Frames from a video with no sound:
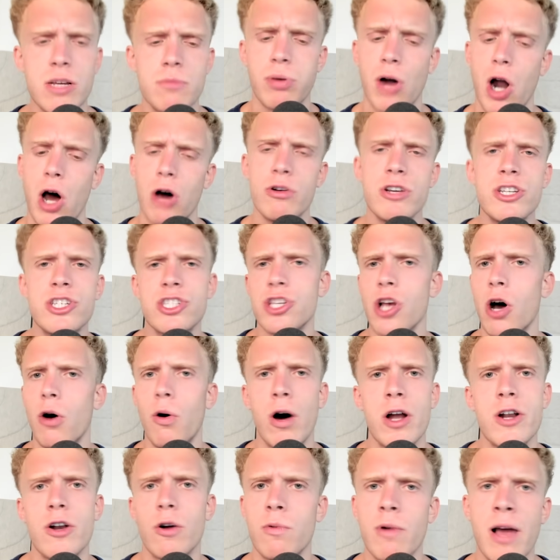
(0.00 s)
bro. He's
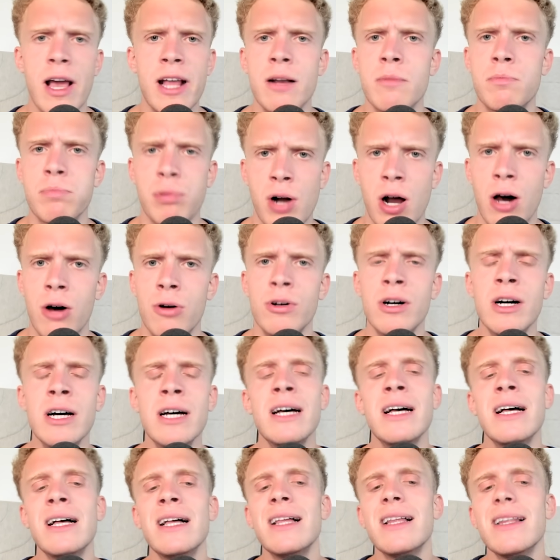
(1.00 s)
so underrated, bro.
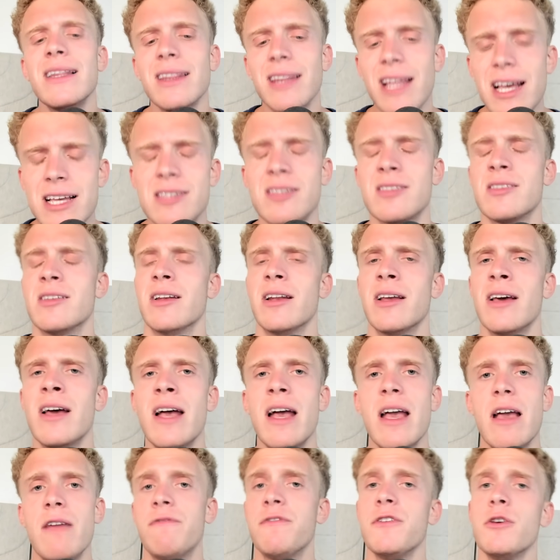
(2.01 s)
Listen,
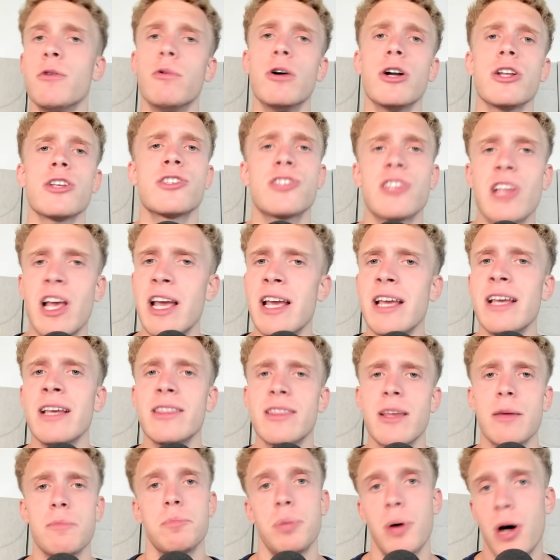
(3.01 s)
if you were to say
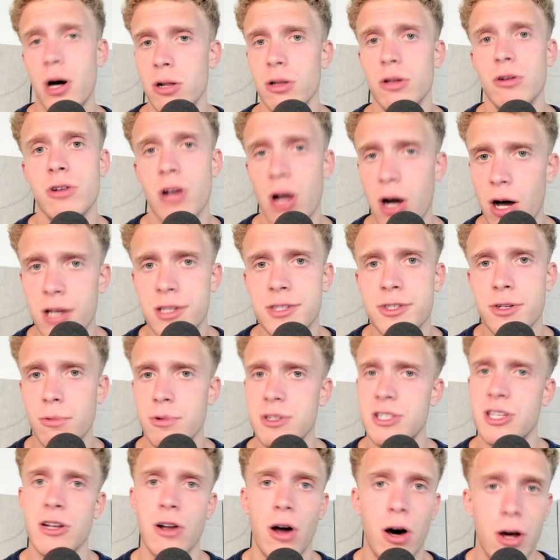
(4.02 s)
that Paulo Costa
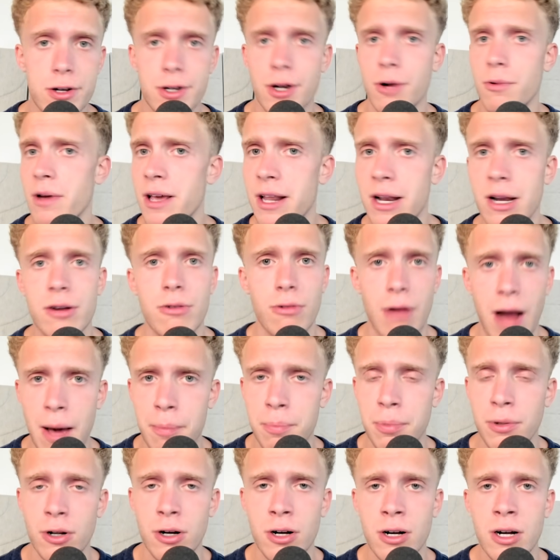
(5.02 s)
was an underrated
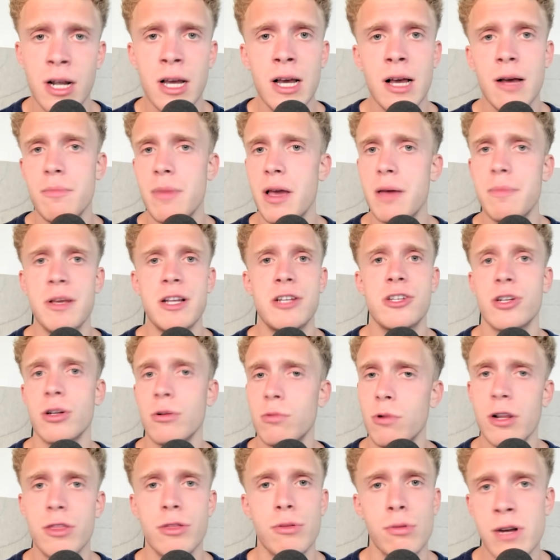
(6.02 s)
grappler maybe
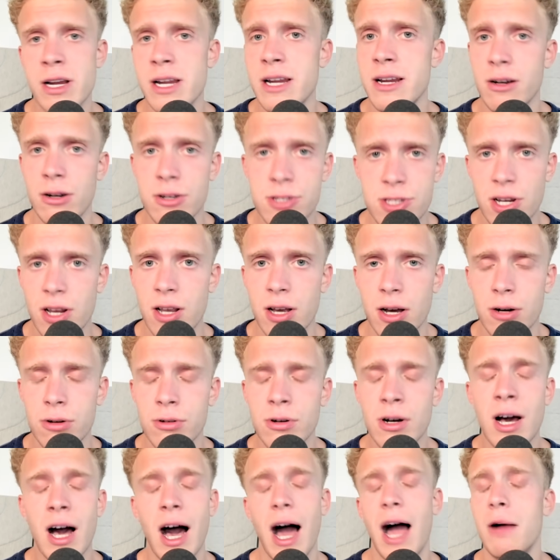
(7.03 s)
2 or 3 years
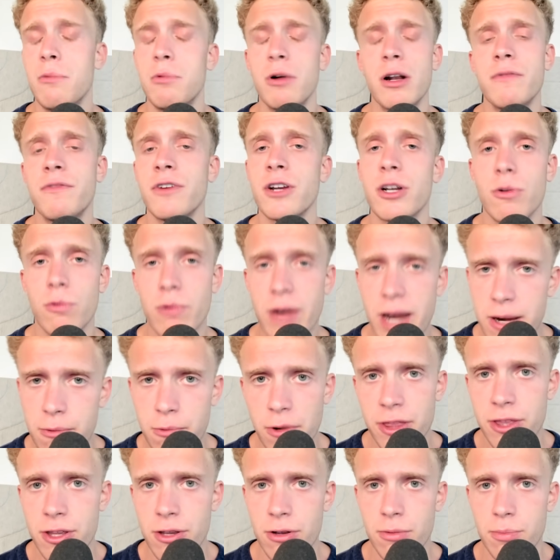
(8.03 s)
ago, I would have agreed
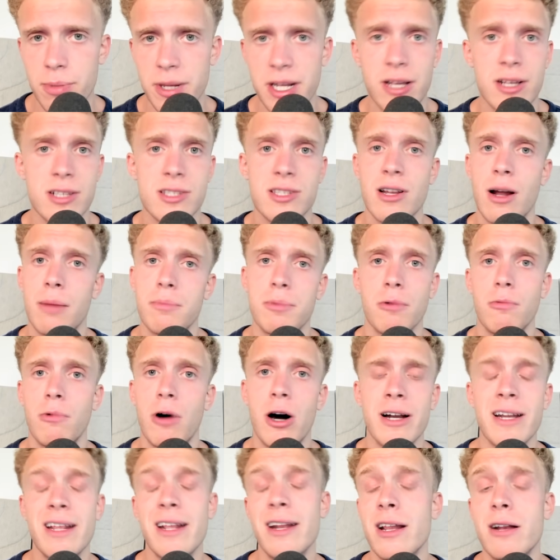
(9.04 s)
with you because, number
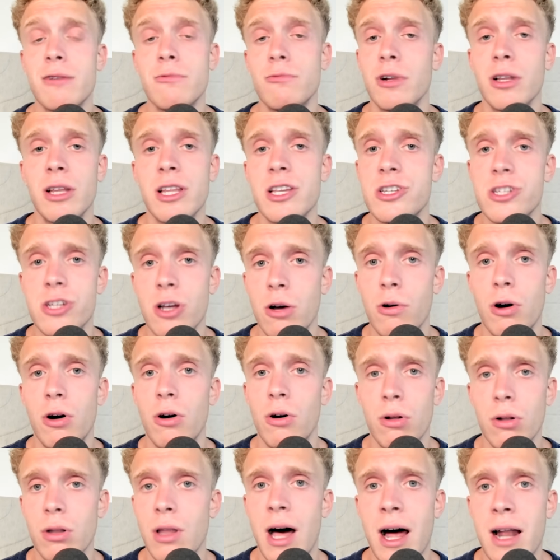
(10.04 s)
one, he didn't really show a
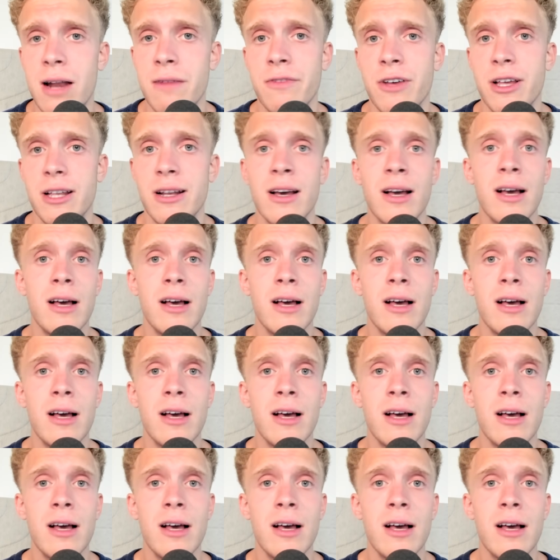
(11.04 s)
whole lot of it